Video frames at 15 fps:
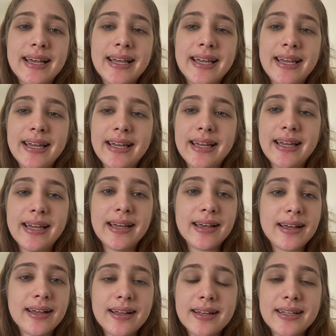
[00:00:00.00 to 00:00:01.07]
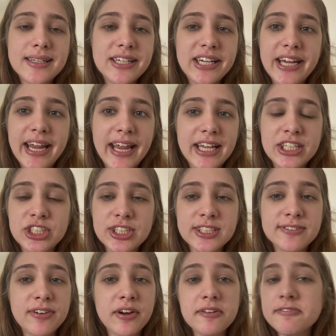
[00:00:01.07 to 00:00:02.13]
he is
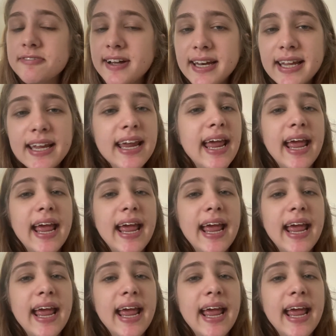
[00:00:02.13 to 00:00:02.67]
just very funny,